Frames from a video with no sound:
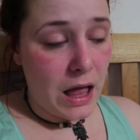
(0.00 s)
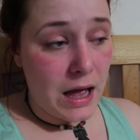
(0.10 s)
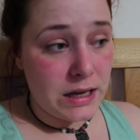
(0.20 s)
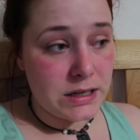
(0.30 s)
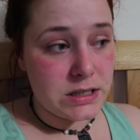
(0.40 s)

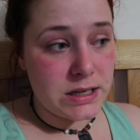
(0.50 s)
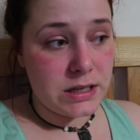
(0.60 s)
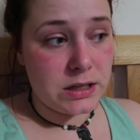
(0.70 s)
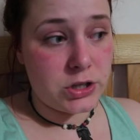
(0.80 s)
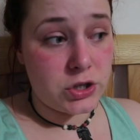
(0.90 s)
And
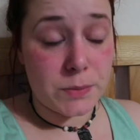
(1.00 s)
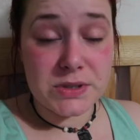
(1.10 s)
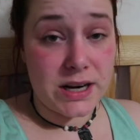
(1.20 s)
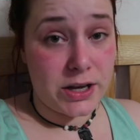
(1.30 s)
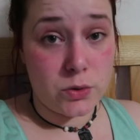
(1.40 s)
in the
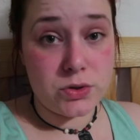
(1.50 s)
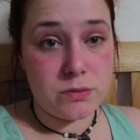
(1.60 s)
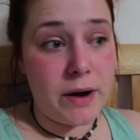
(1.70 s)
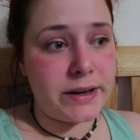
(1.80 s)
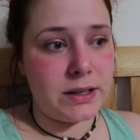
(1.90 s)
shops that I go
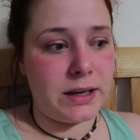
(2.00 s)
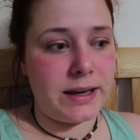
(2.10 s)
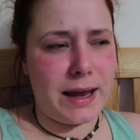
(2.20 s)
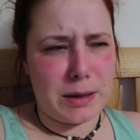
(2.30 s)
to regularly,